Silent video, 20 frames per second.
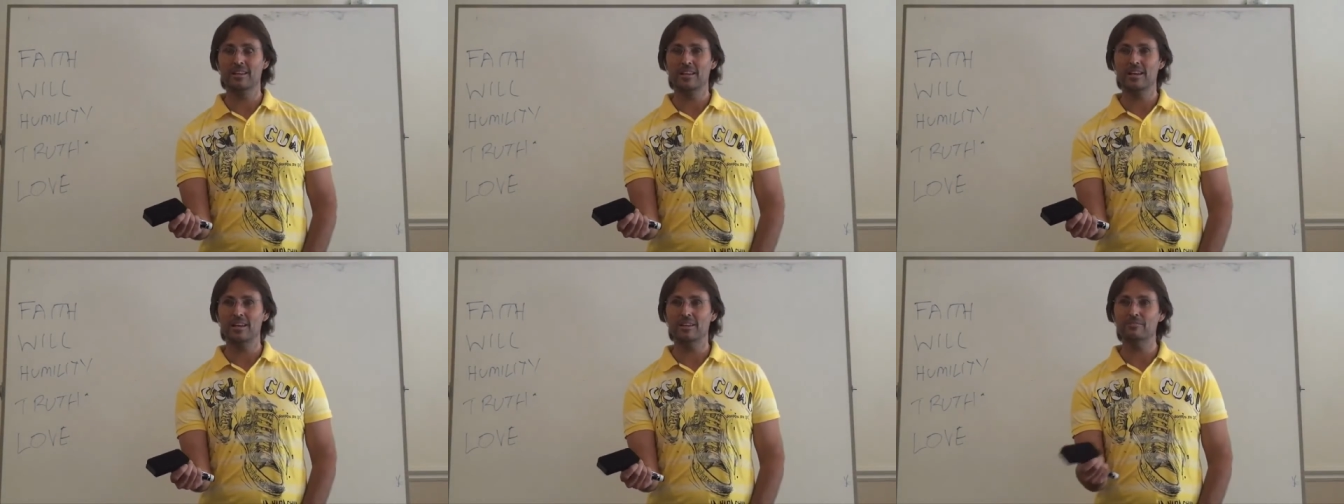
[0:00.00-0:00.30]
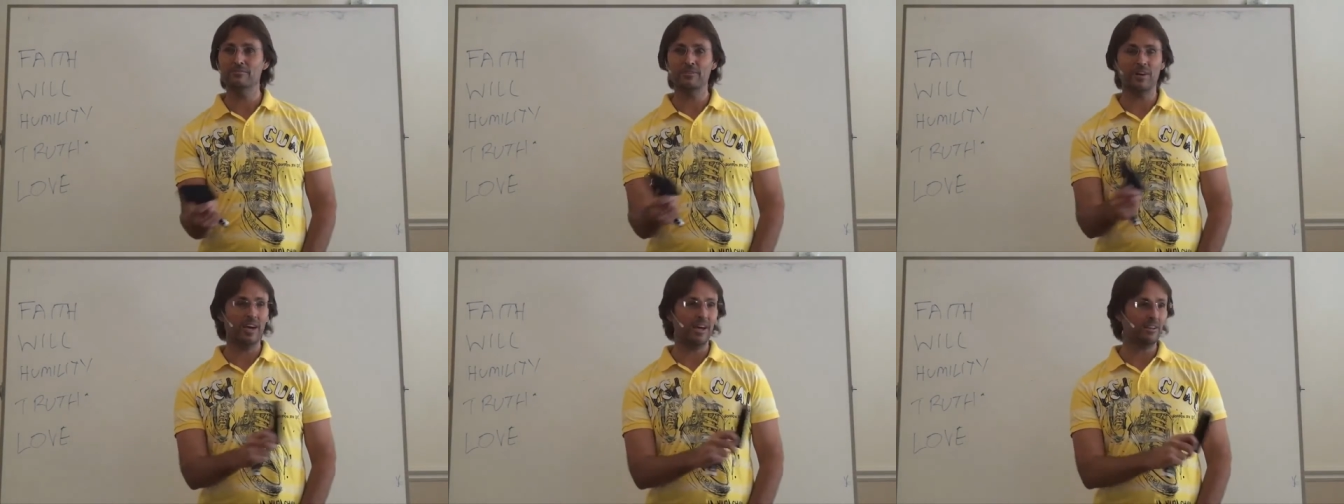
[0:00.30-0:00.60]
And
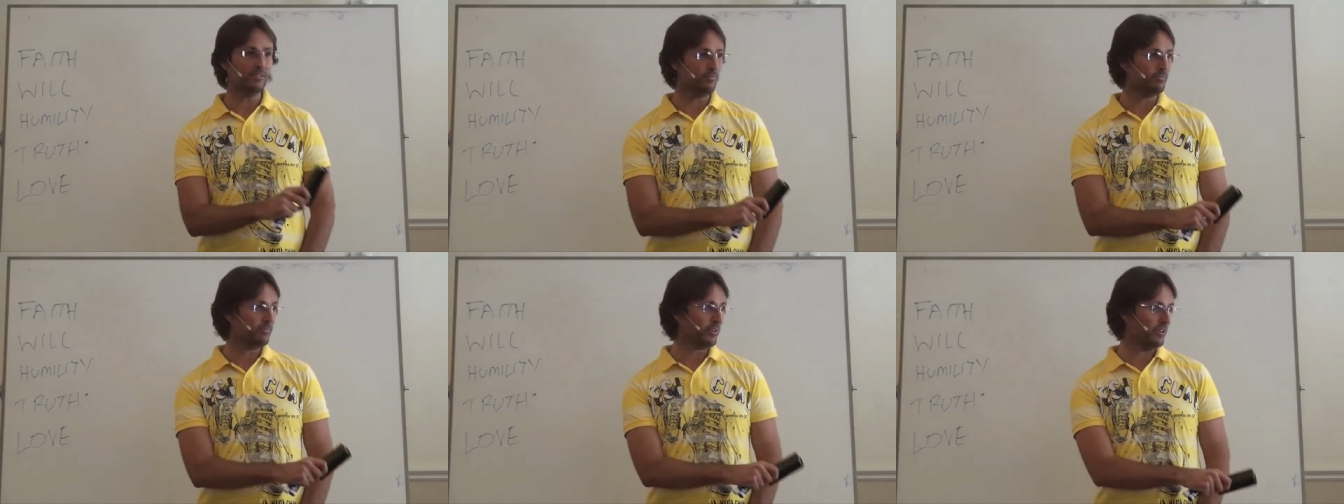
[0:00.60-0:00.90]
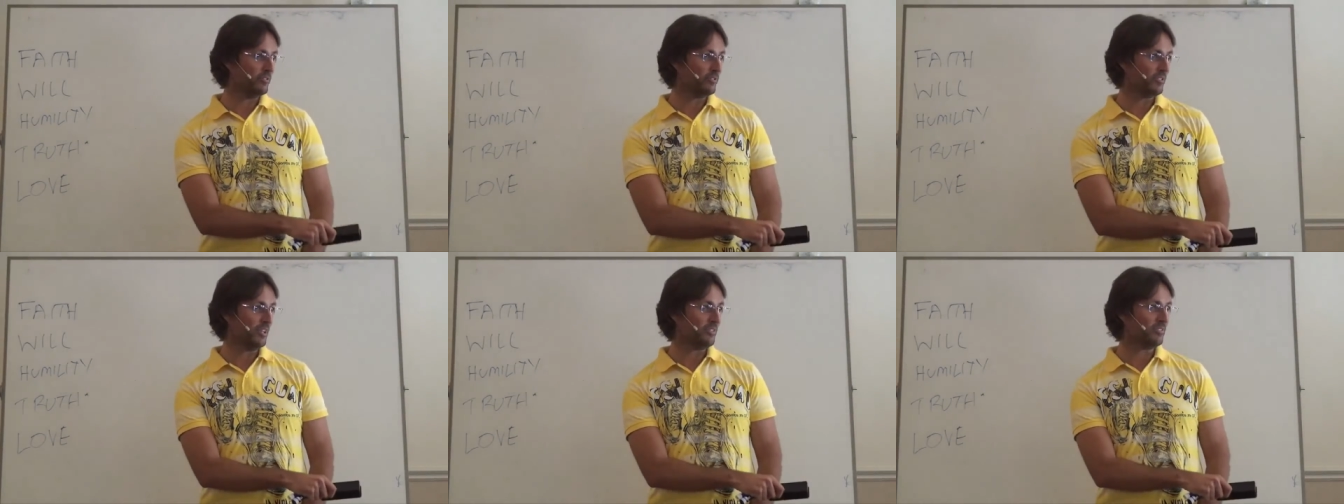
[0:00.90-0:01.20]
if I hadn't
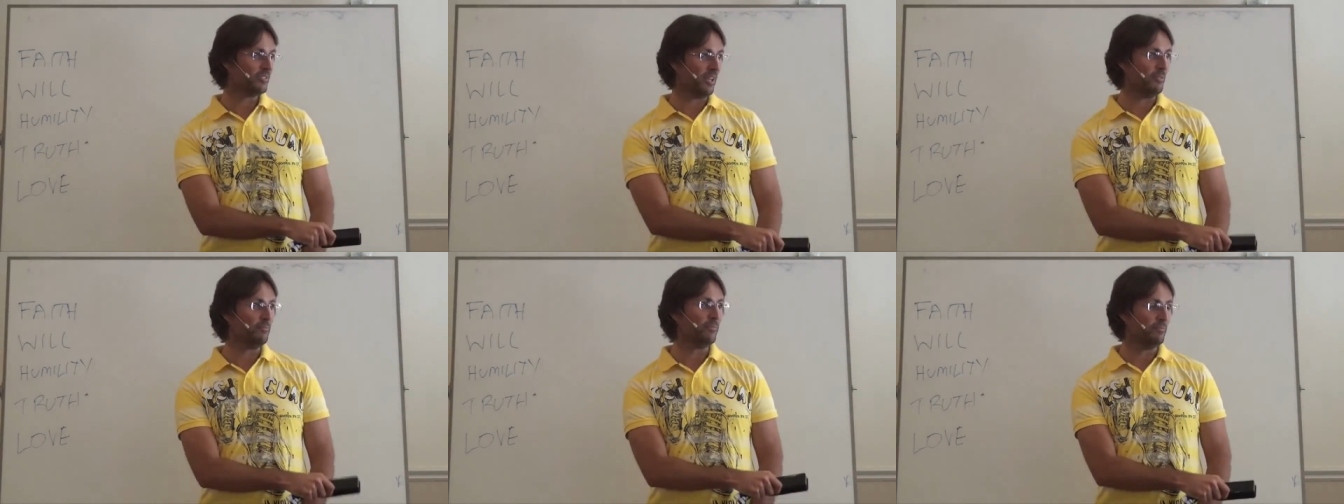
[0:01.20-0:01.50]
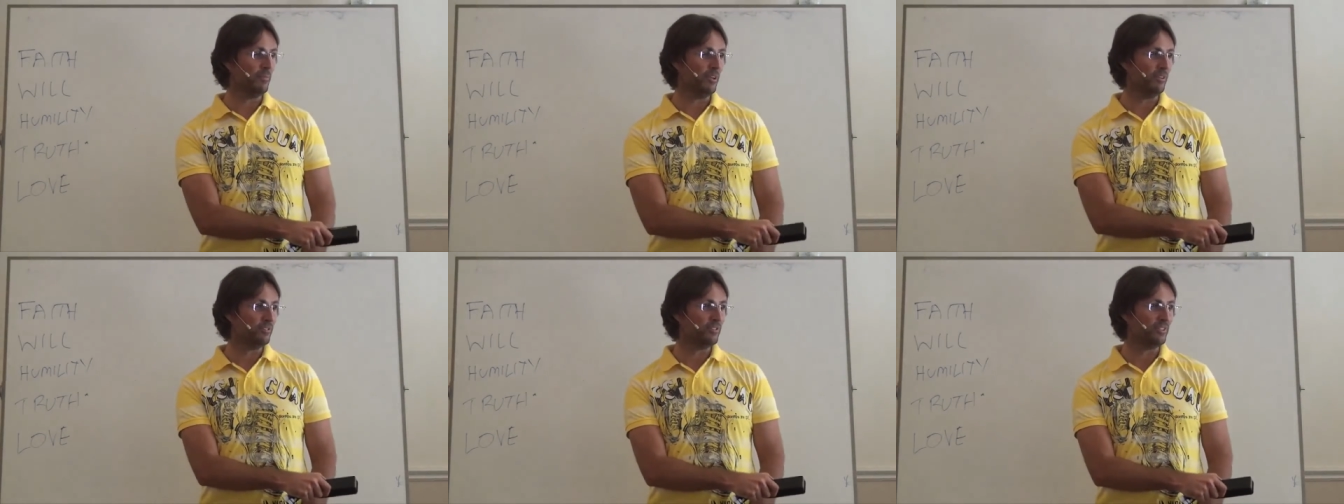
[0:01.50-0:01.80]
processed some
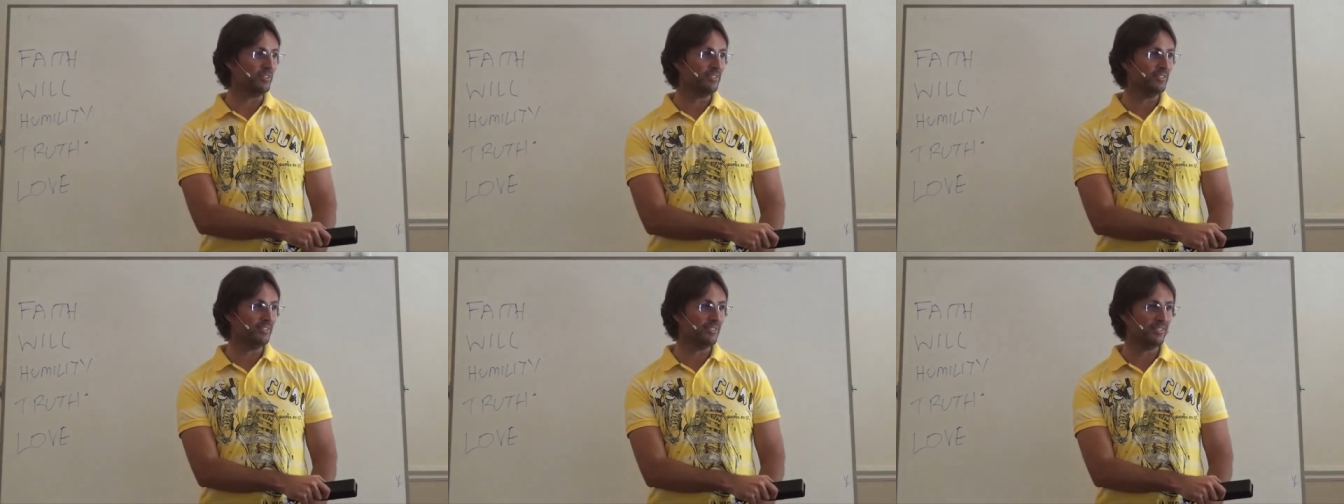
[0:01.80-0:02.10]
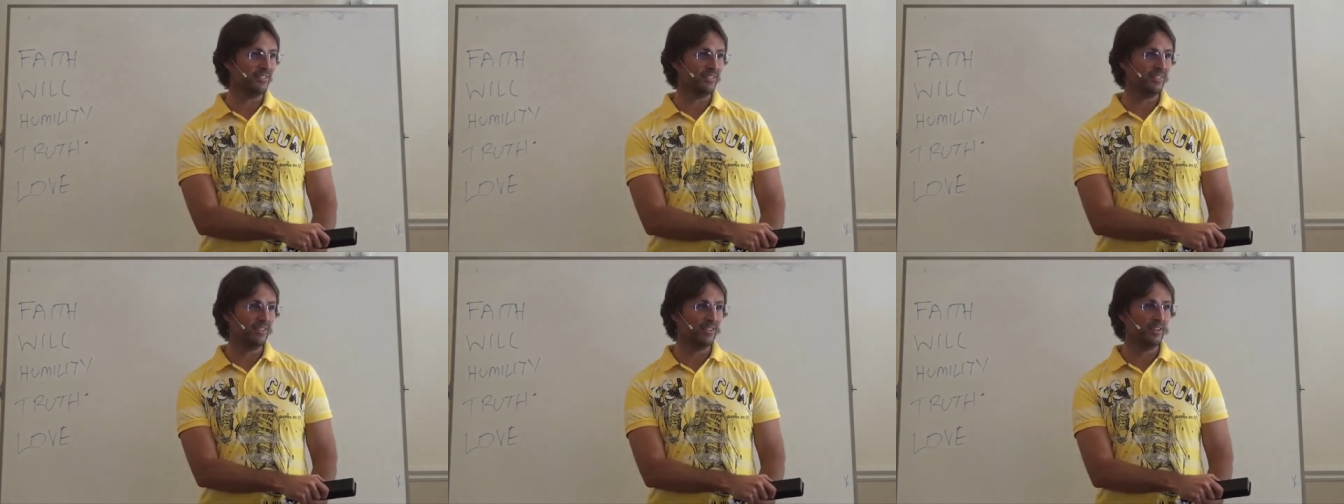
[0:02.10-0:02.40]
emotion,
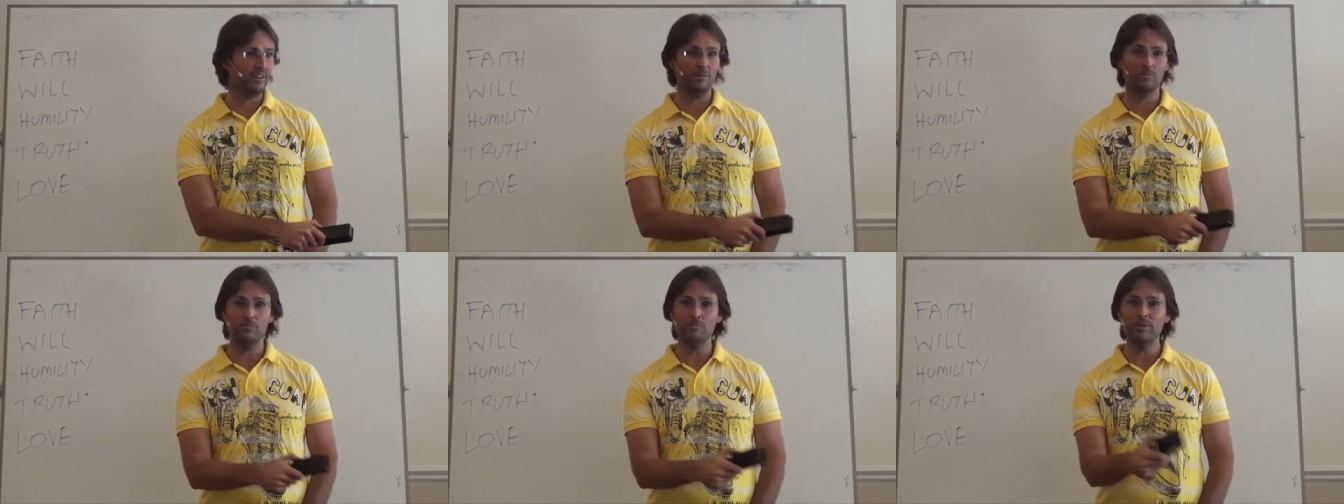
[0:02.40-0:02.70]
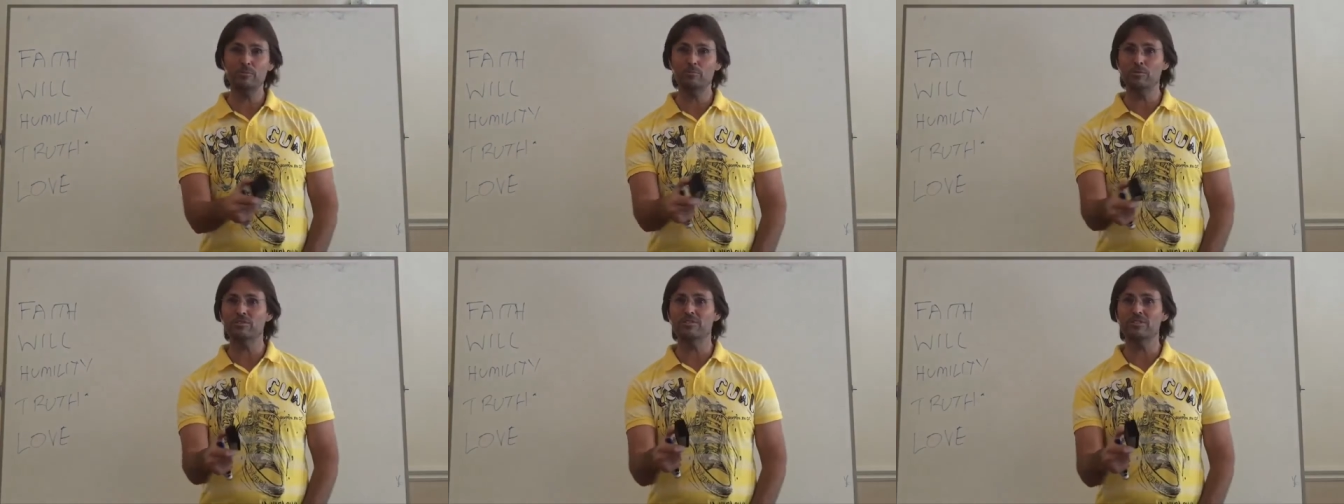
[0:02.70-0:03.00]

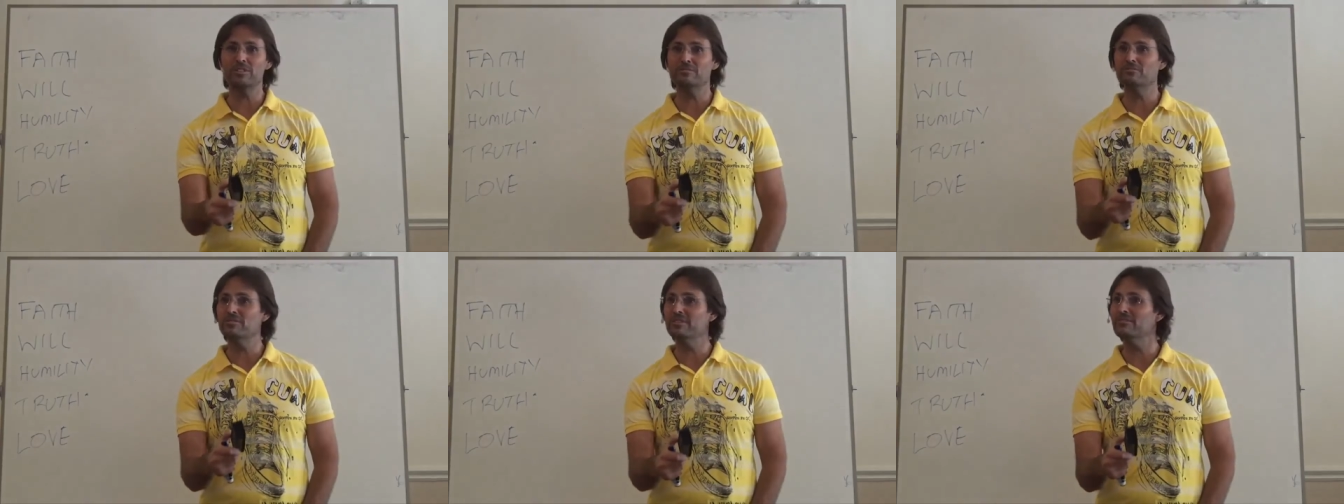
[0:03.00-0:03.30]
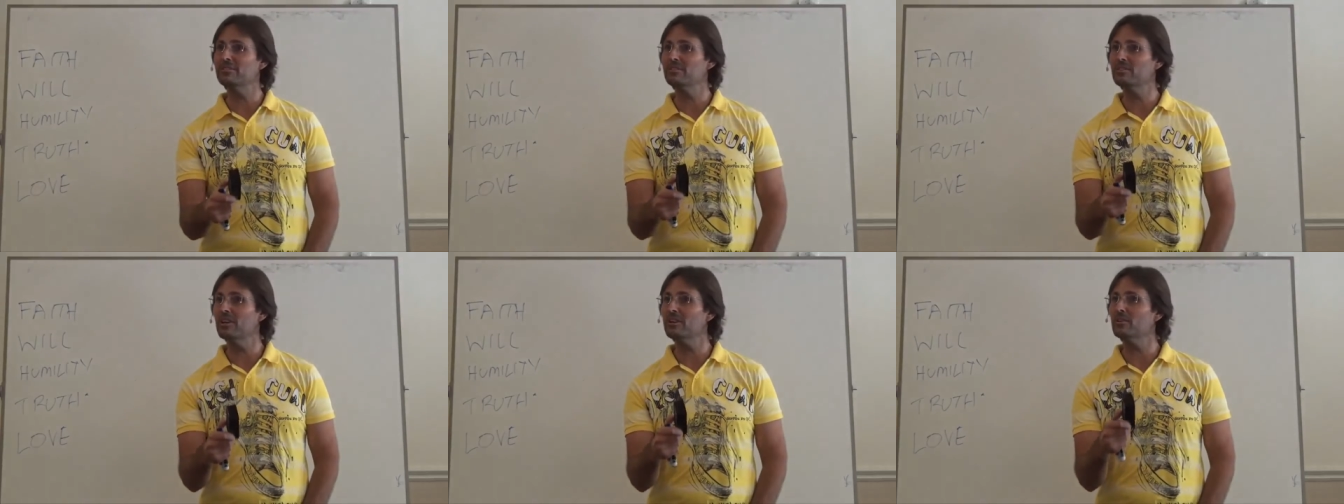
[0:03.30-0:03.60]
we wouldn't have
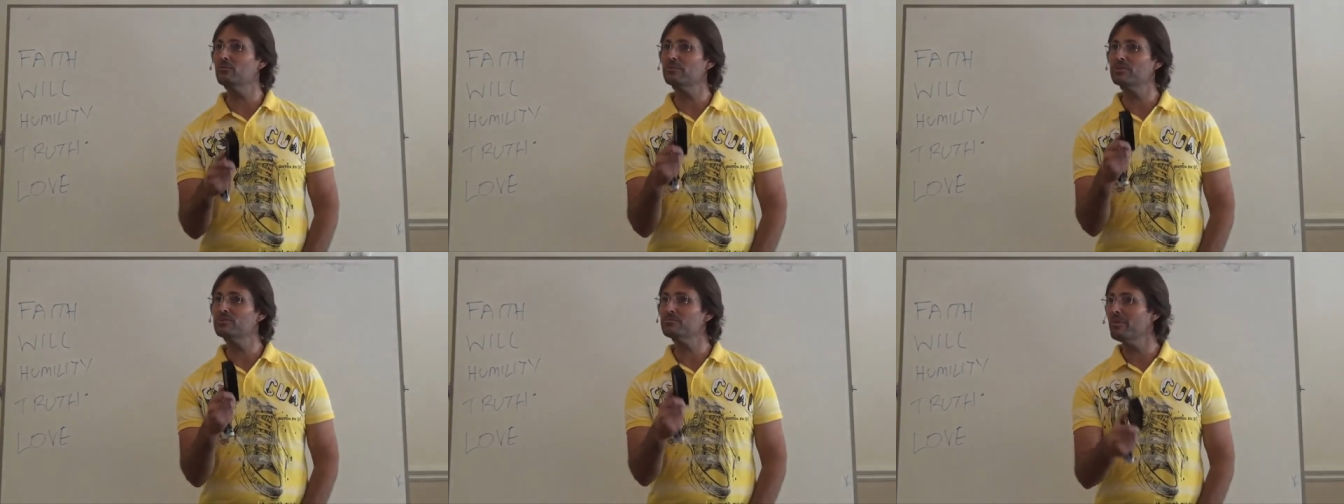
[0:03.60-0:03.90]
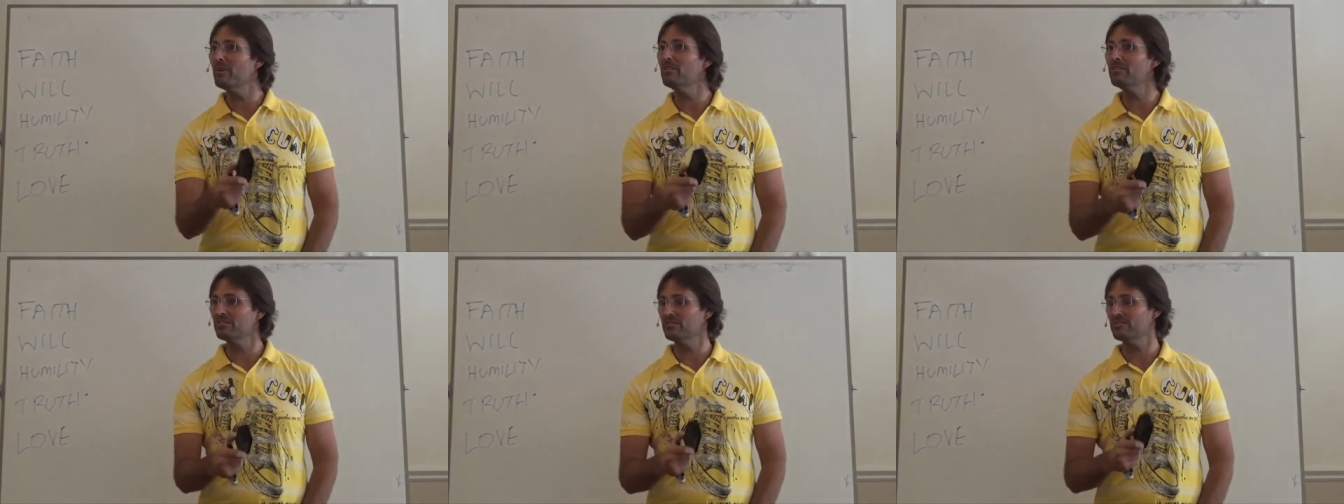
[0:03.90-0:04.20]
even got a
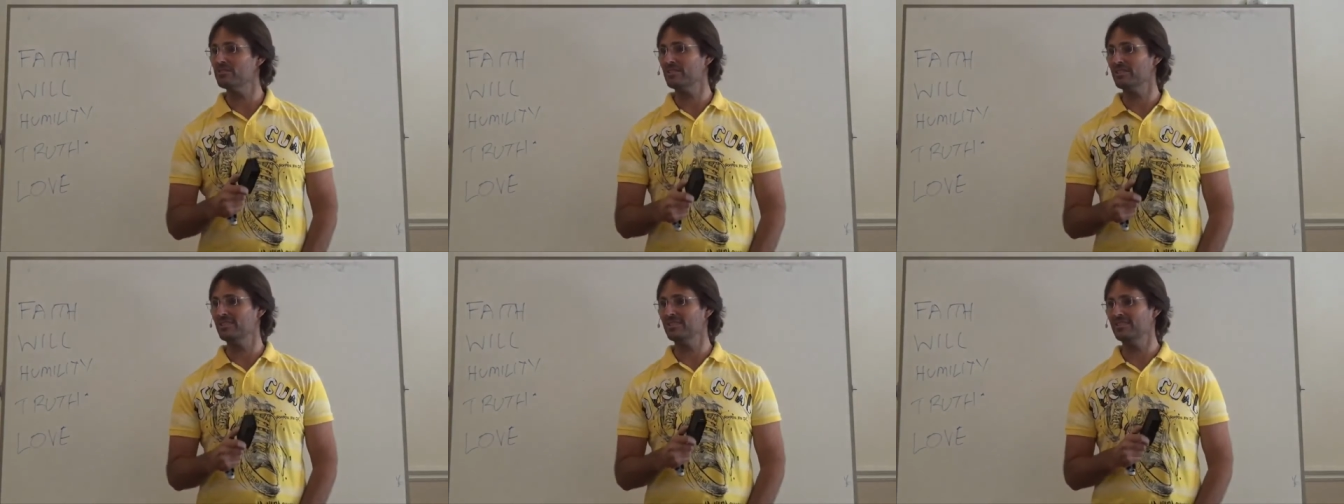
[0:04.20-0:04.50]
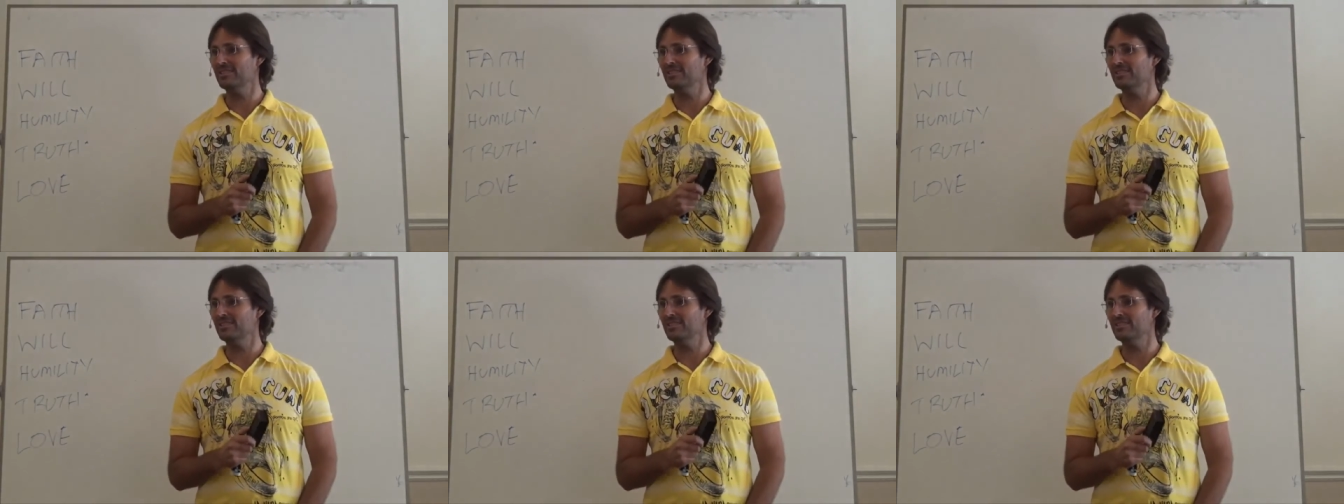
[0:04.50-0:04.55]
response